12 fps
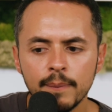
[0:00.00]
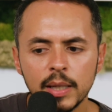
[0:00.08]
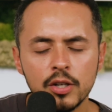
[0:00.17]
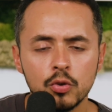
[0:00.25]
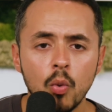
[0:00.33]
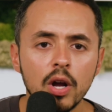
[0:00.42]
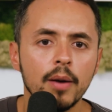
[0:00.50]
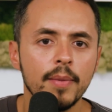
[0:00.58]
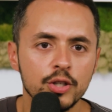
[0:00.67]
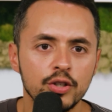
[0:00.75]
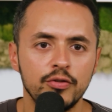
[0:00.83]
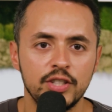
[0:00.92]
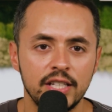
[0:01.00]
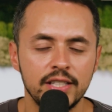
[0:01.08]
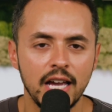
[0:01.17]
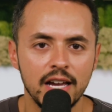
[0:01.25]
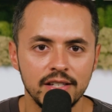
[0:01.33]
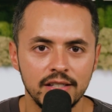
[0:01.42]
Because one, our measure of
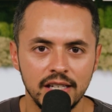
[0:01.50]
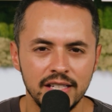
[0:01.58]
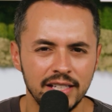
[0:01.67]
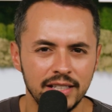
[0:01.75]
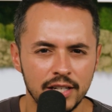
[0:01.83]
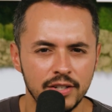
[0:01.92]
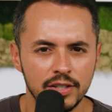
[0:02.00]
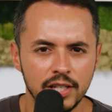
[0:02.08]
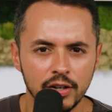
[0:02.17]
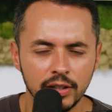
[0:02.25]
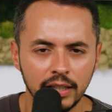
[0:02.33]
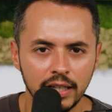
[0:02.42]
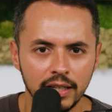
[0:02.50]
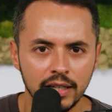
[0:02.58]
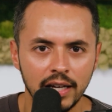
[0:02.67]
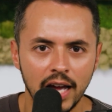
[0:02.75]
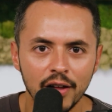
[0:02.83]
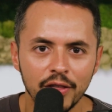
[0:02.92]
success isn't necessarily
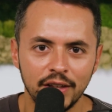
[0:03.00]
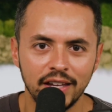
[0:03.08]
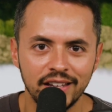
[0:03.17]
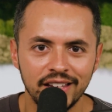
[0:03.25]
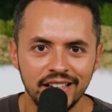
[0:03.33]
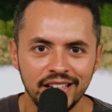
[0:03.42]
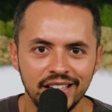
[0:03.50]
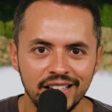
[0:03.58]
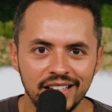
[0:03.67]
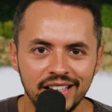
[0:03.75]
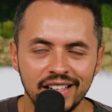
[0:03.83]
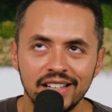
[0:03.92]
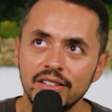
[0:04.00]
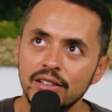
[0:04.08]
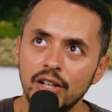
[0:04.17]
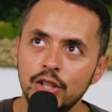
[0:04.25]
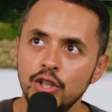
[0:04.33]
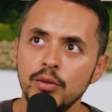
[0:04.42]
healthy.
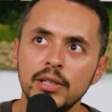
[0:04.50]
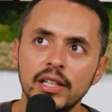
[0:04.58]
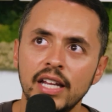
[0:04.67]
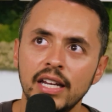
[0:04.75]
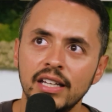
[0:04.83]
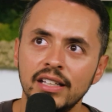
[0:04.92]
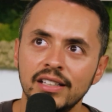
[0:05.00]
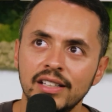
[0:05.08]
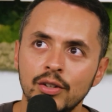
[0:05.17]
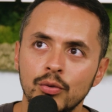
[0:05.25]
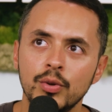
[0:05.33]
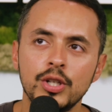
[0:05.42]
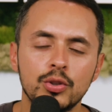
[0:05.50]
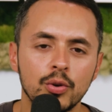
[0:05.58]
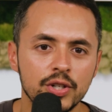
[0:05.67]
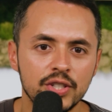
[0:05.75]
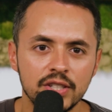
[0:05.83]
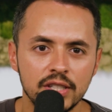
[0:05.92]
Accumulating
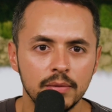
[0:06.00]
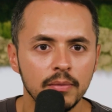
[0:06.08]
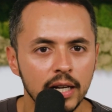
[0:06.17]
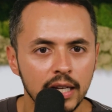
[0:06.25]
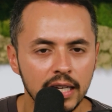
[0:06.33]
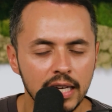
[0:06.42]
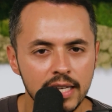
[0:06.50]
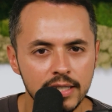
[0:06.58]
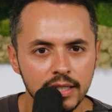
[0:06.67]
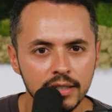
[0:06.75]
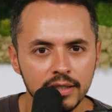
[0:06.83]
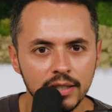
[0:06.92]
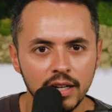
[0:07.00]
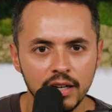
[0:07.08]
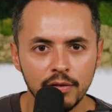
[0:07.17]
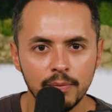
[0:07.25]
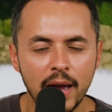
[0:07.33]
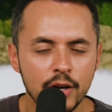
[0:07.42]
resources and money isn't
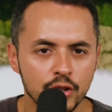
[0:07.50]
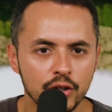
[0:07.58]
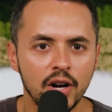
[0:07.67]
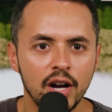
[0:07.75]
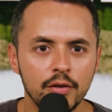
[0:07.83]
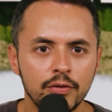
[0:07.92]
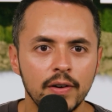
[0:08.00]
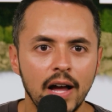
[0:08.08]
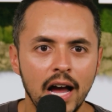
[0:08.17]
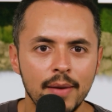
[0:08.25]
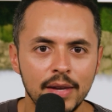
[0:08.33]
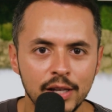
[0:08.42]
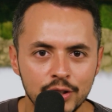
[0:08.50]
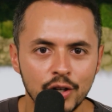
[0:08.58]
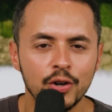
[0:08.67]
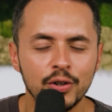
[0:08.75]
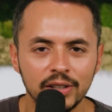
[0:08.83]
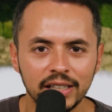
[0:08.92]
a measure of I'm
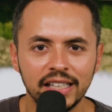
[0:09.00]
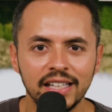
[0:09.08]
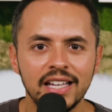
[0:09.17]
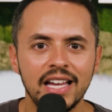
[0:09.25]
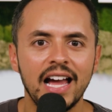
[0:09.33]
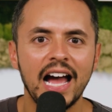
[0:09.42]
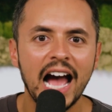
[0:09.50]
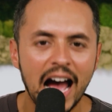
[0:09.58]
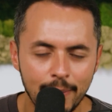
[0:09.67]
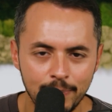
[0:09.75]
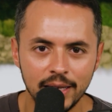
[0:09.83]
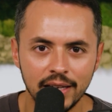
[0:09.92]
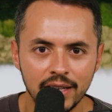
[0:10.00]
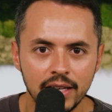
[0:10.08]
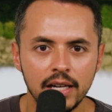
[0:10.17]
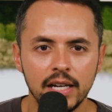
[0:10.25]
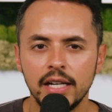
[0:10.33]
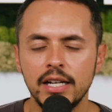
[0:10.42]
internally happy.
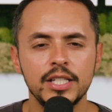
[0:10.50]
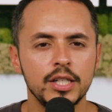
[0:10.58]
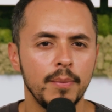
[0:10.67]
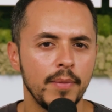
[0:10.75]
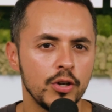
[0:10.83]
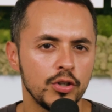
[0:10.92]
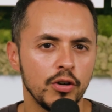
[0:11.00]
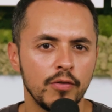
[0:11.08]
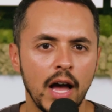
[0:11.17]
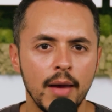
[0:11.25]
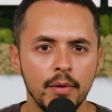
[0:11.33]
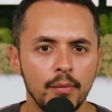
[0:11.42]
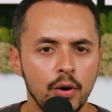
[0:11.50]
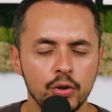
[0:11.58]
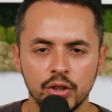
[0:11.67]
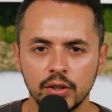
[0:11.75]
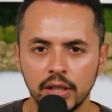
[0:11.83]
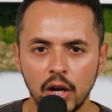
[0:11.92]
It isn't a measure of I'm
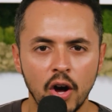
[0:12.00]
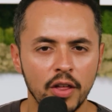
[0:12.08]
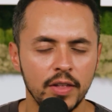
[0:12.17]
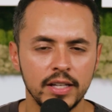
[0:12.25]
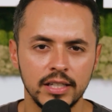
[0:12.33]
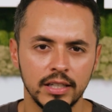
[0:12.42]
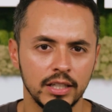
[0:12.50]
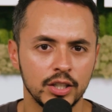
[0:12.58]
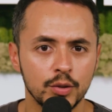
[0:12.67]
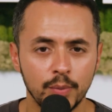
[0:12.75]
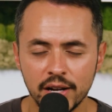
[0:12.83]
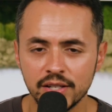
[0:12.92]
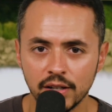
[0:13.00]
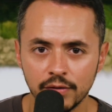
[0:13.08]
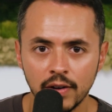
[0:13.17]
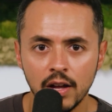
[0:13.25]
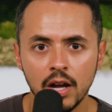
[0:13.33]
emotionally authentic and expressive.